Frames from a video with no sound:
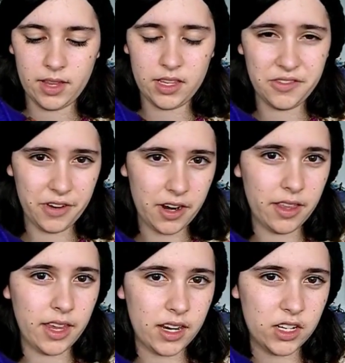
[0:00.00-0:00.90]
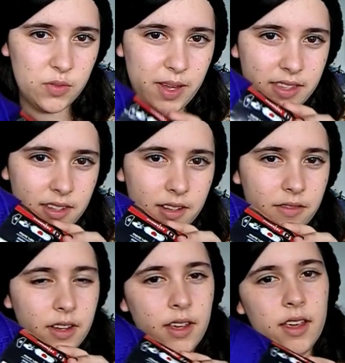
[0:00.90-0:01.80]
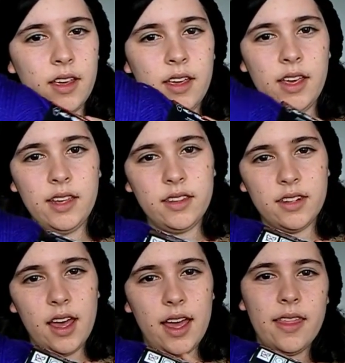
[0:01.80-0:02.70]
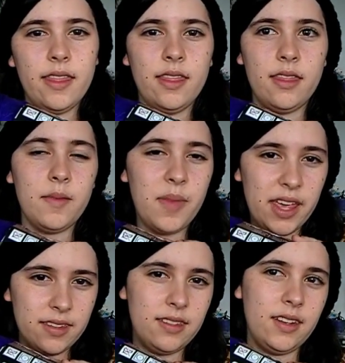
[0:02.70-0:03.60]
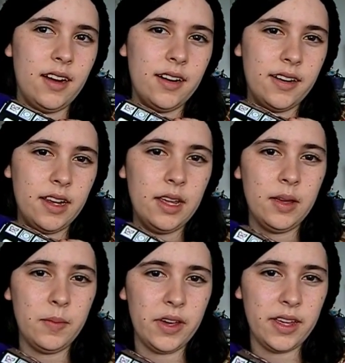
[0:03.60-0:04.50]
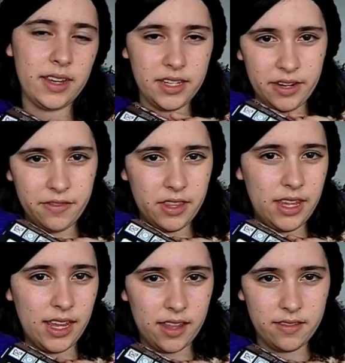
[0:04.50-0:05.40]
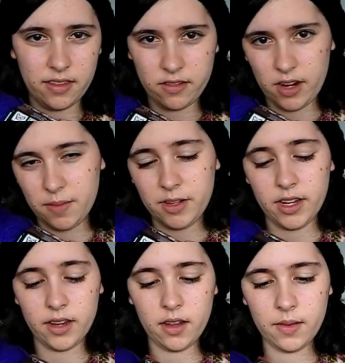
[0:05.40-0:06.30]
It's fairly inexpensive. It's not the best yarn, but it definitely gets the job done.